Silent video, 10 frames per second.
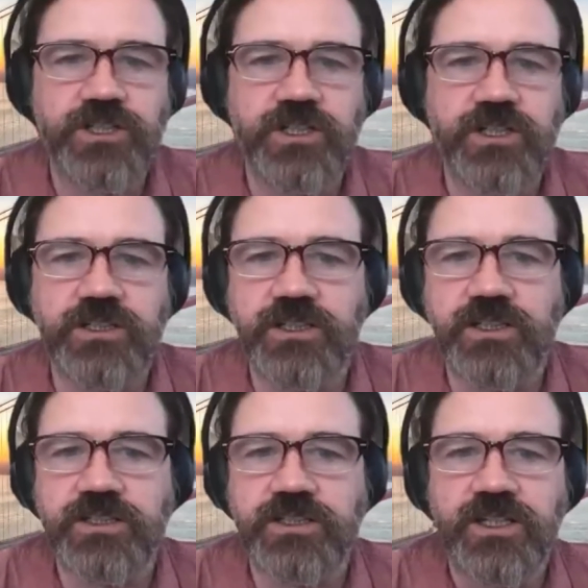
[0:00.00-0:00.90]
Is
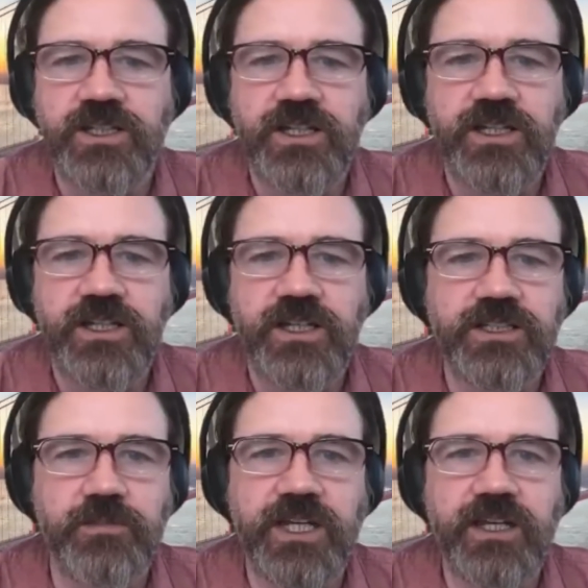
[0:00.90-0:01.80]

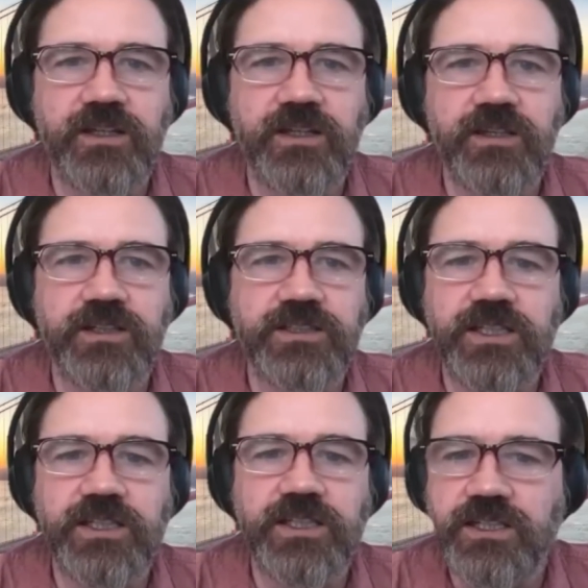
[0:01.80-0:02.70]
it making
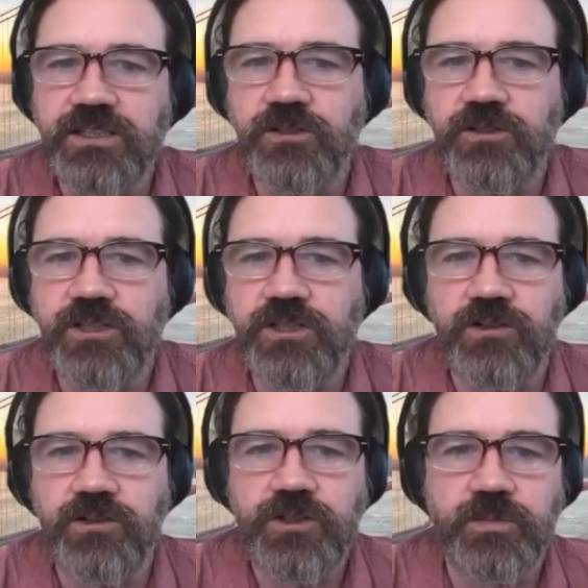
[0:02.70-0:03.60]
things easier to
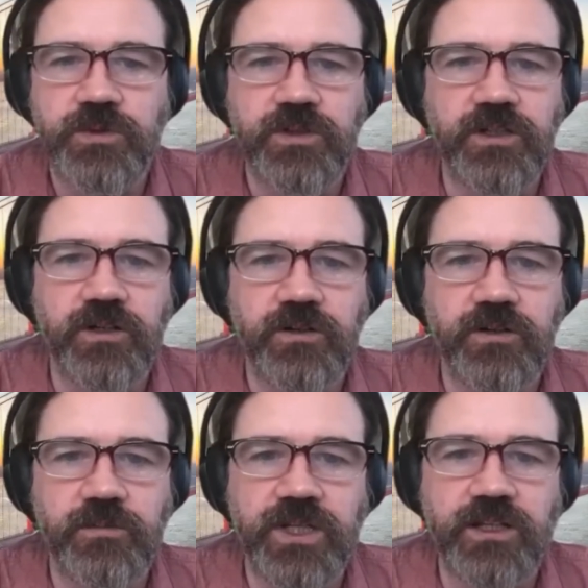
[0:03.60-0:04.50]
use,
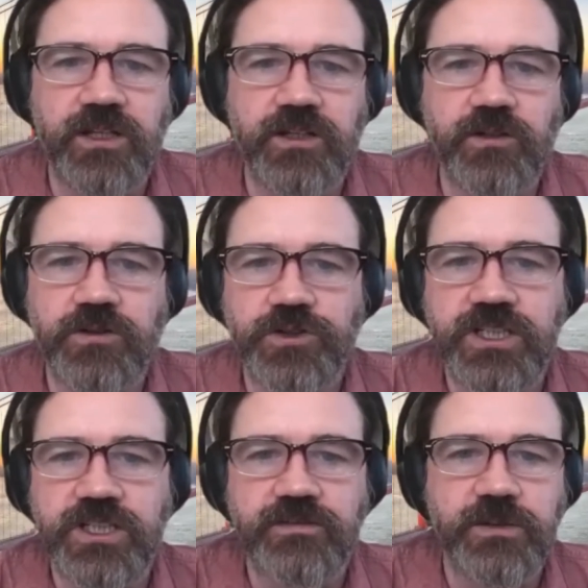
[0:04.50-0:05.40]
making the
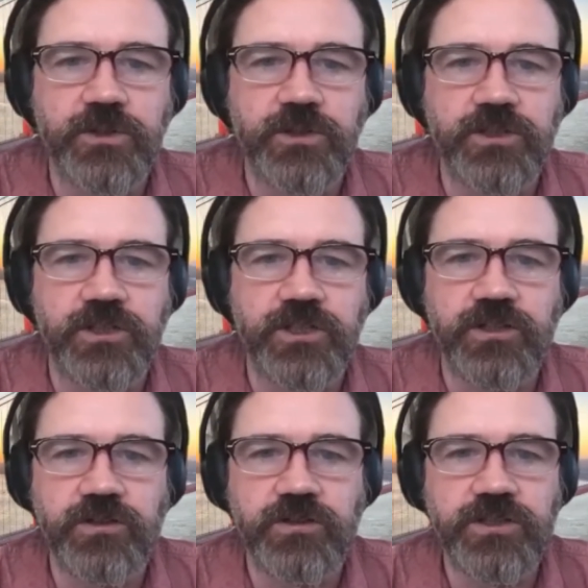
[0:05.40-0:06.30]
ontologies kind of simpler to
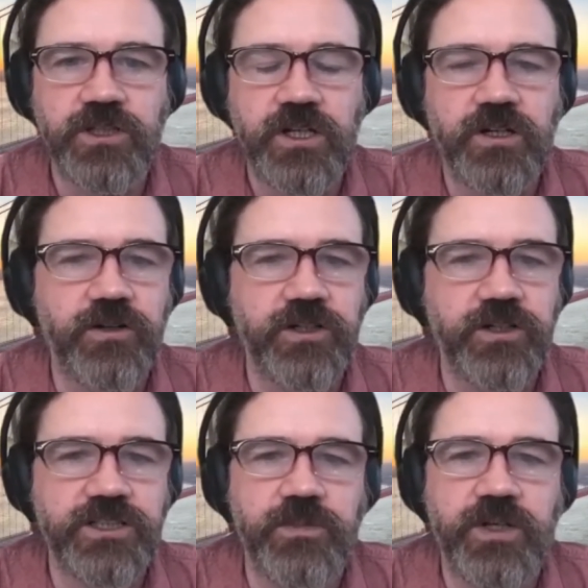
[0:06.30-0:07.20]
use? Or
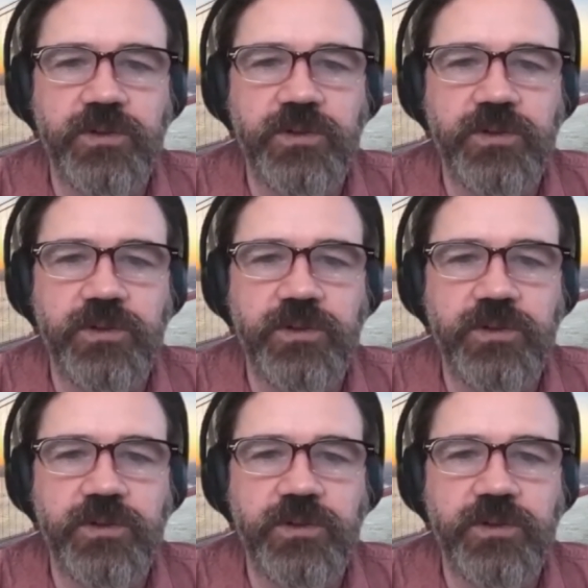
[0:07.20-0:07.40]
is it maybe